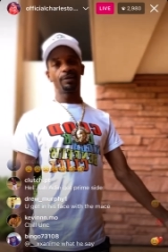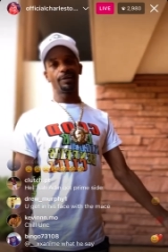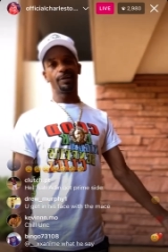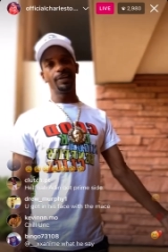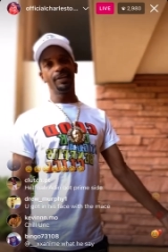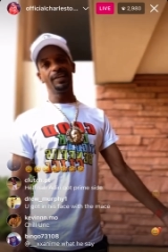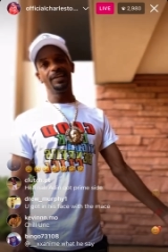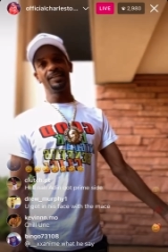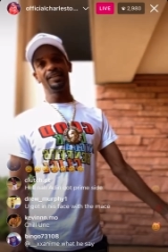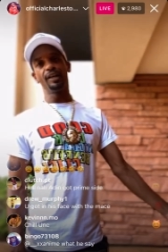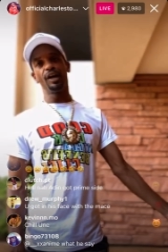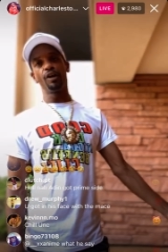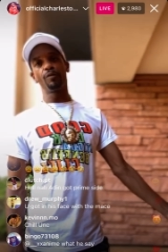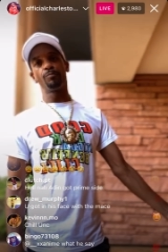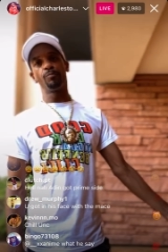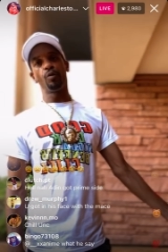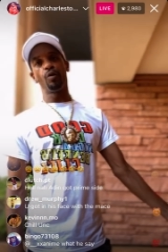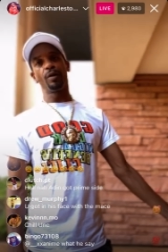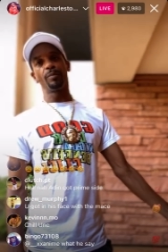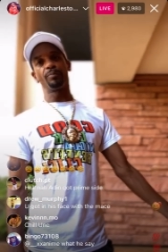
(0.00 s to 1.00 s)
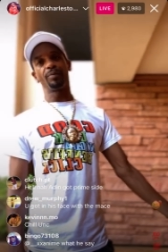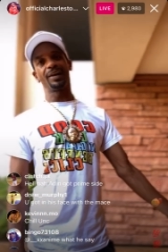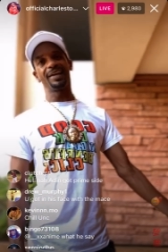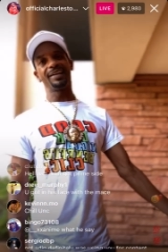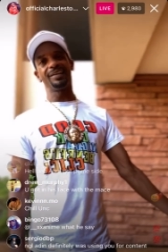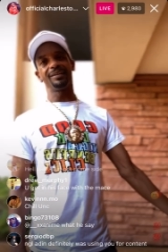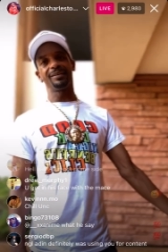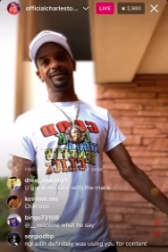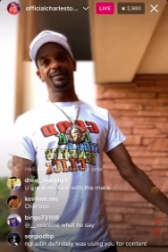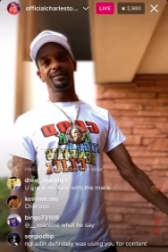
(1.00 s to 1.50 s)
Cause he a young boy
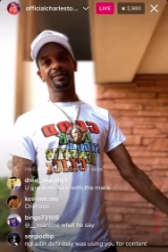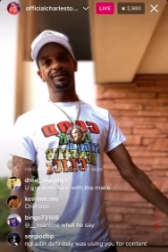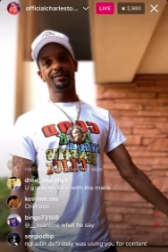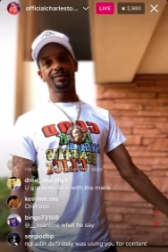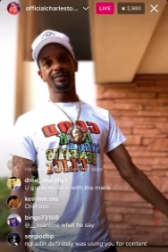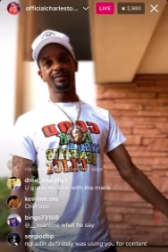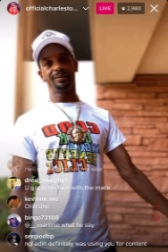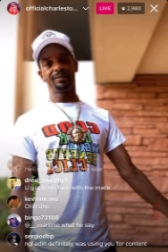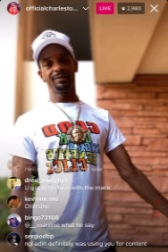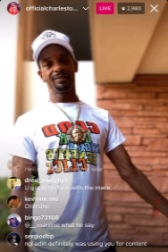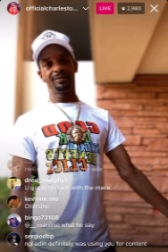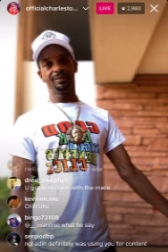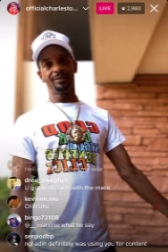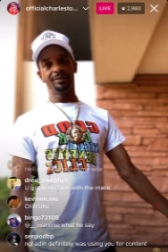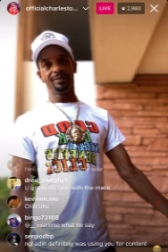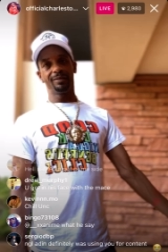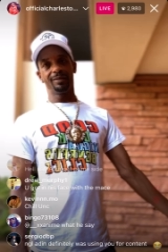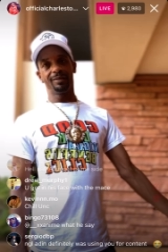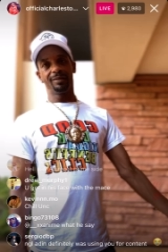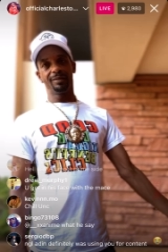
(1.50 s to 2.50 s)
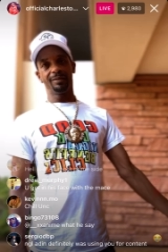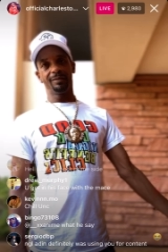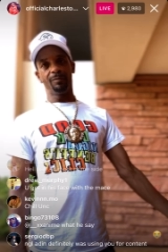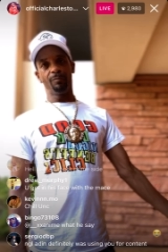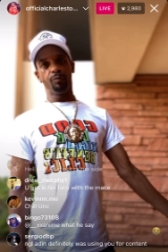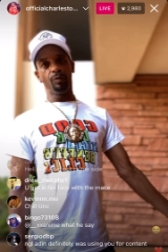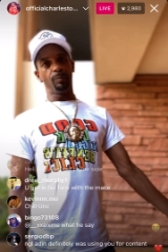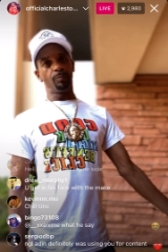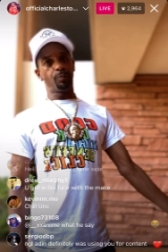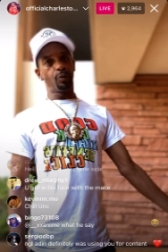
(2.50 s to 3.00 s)
playing
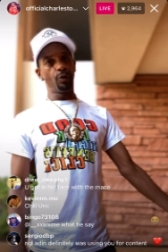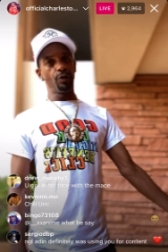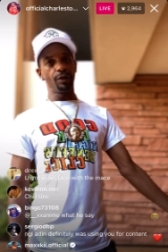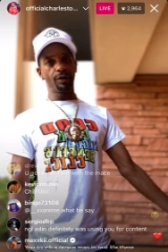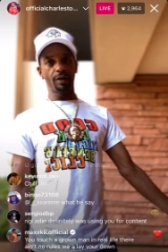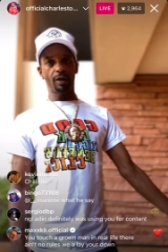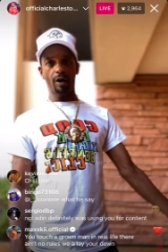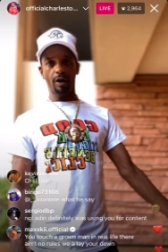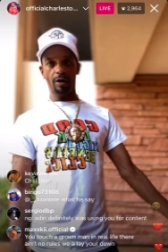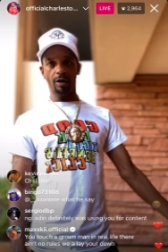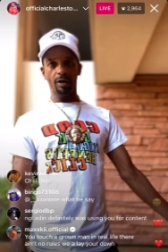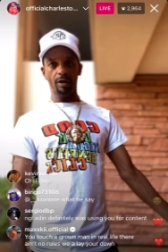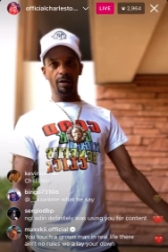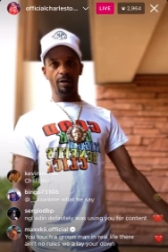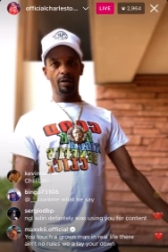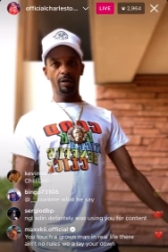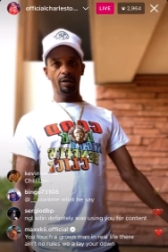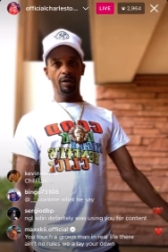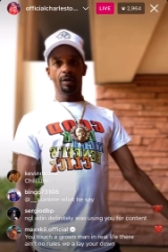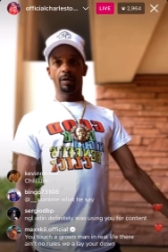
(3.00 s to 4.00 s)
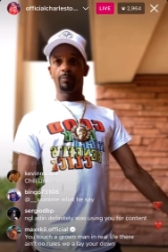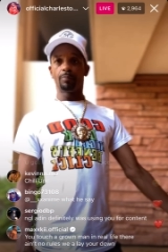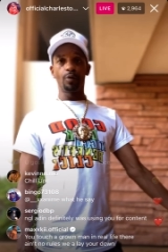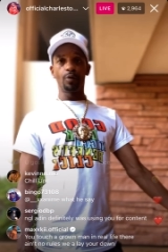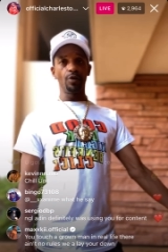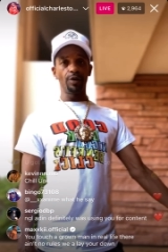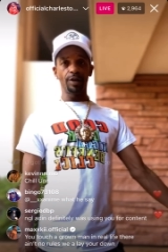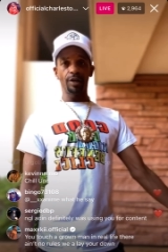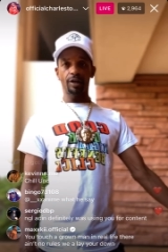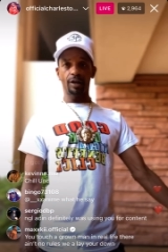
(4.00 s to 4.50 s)
with pretty hair,
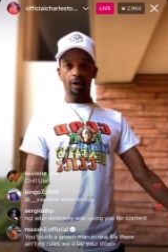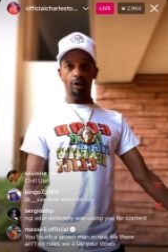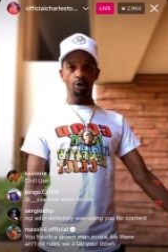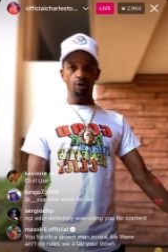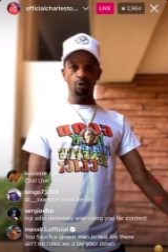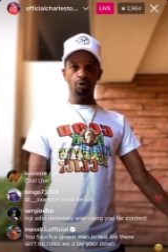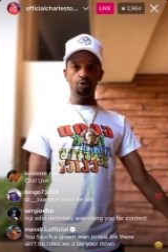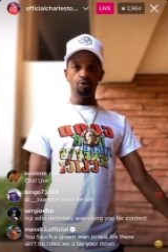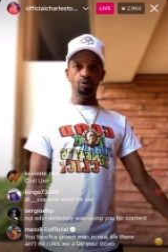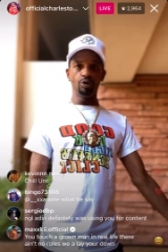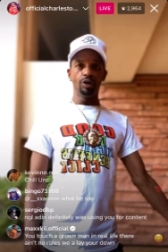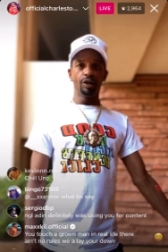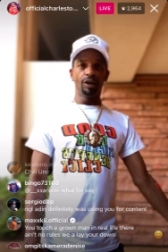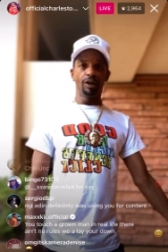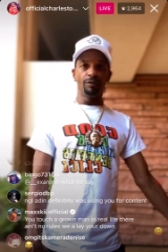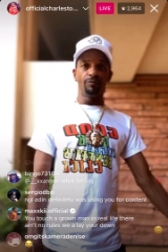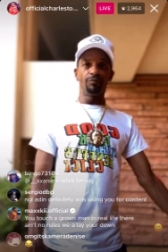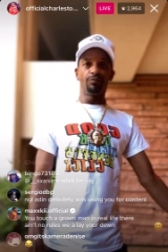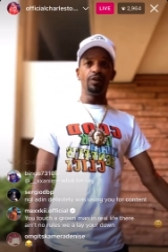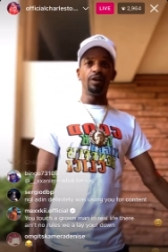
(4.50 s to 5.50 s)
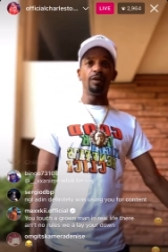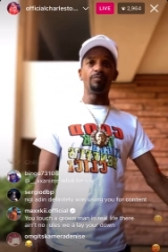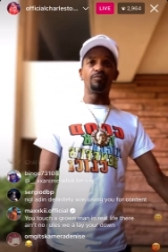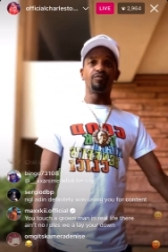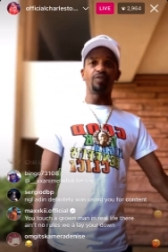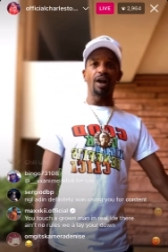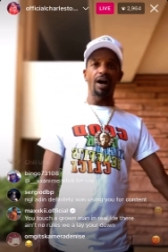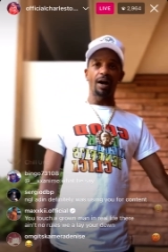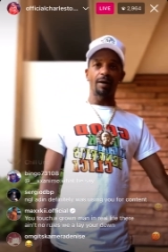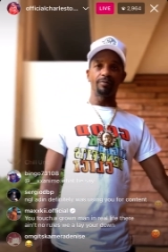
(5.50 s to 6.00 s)
pretty clothes, and
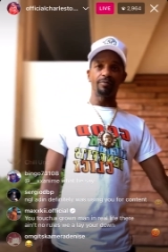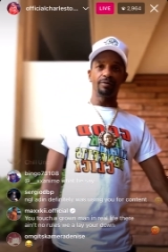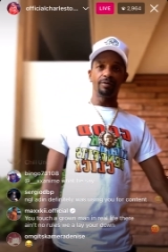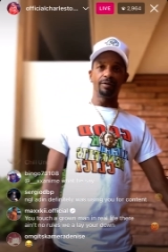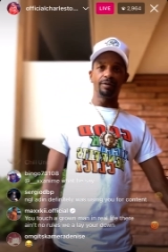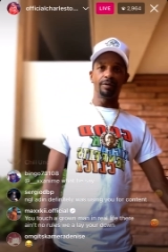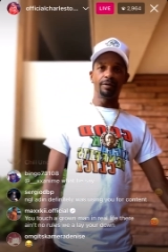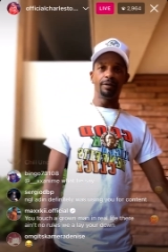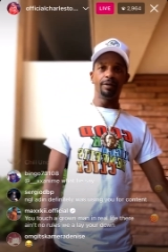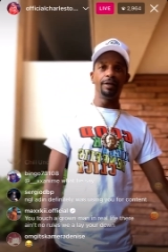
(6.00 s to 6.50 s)
flip flops.